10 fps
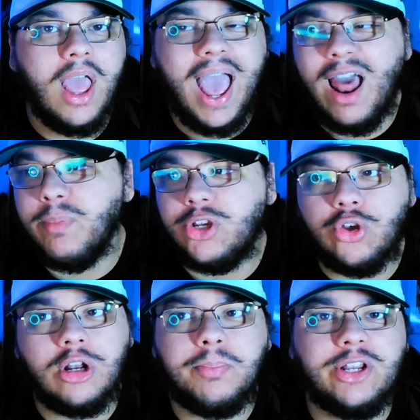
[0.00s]
And we
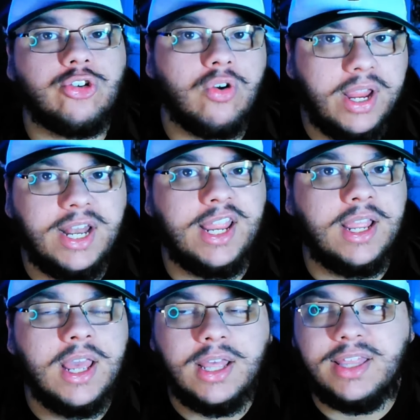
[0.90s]
shouldn't be
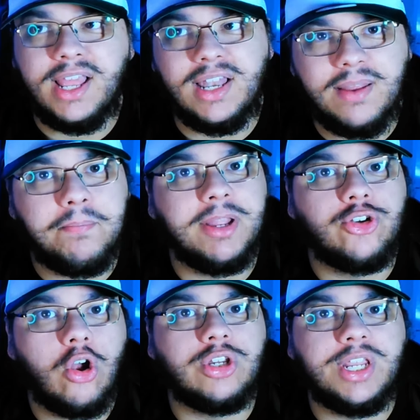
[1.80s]
treating the Olympic
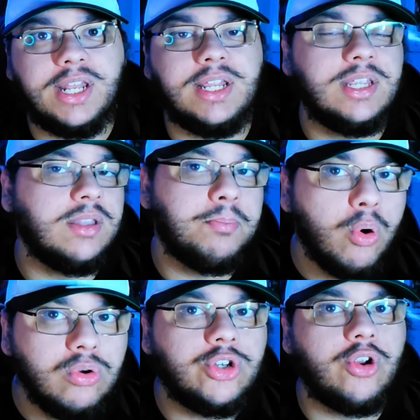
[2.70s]
Josh Giddey to the
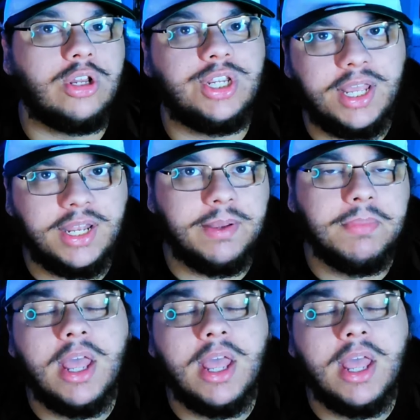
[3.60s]
Bulls Josh Giddey.